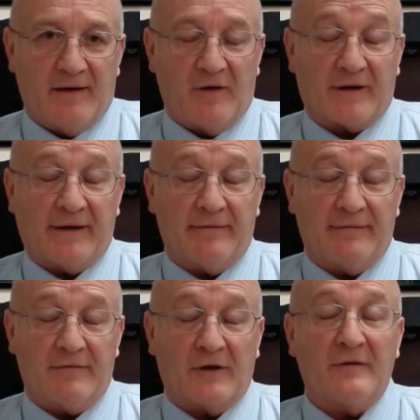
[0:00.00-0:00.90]

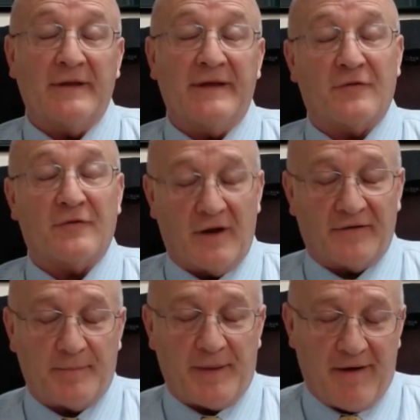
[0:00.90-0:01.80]
luckily for
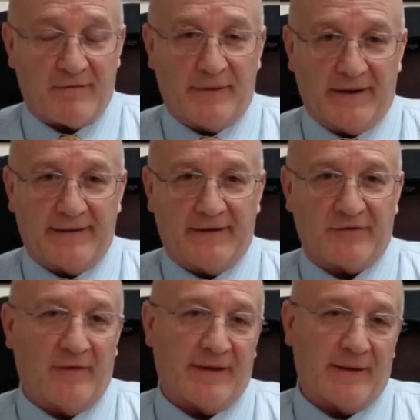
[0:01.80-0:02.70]
us, Parabit
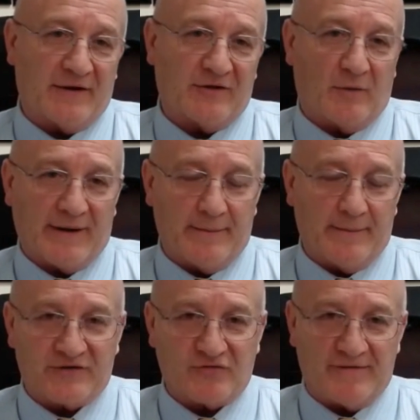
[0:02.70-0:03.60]
is only about a
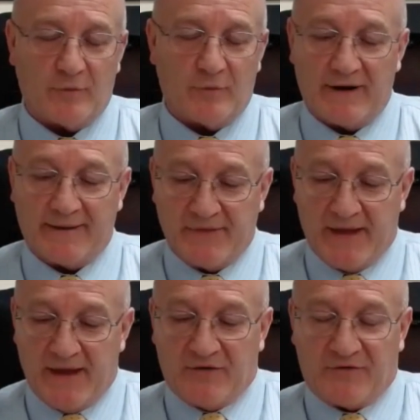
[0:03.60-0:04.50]
20-minute drive away.
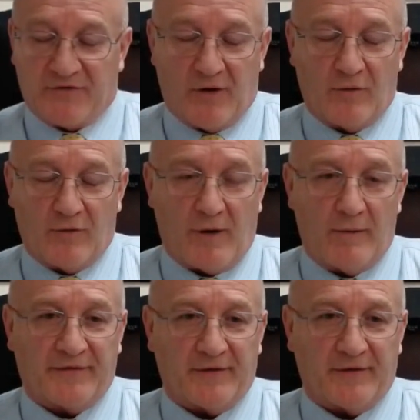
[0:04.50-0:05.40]
So
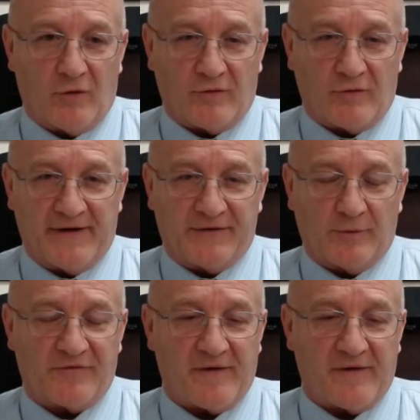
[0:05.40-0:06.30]
going with the local vendor
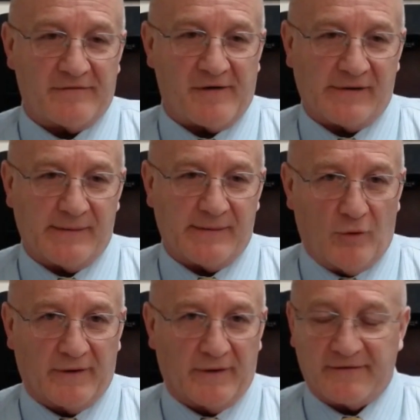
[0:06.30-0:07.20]
was very, very
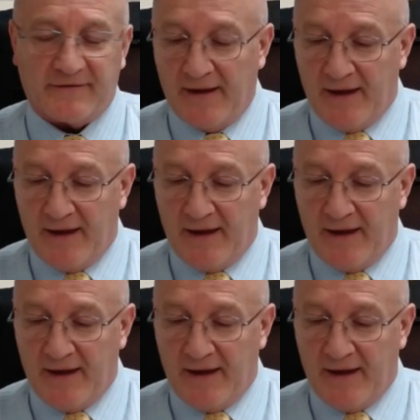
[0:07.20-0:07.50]
important.